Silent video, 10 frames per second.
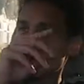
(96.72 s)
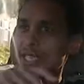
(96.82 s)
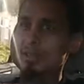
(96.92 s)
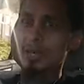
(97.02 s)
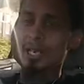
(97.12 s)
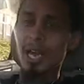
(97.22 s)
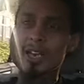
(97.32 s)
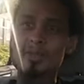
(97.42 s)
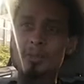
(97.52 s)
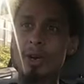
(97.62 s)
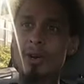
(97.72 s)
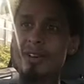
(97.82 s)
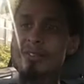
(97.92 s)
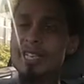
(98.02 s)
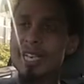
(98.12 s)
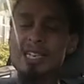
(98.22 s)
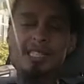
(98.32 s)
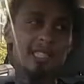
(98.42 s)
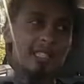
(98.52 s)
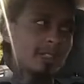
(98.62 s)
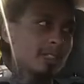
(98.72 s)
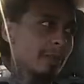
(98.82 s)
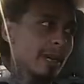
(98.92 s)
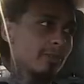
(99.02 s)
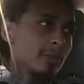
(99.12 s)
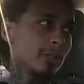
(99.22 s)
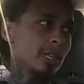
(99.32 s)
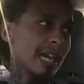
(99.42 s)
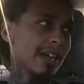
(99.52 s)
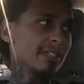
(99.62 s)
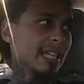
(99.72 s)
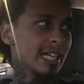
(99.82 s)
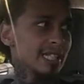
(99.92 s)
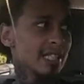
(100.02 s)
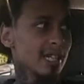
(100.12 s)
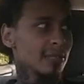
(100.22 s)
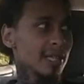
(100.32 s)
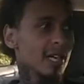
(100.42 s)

just with life, bro. Everything just comes back for like everything comes and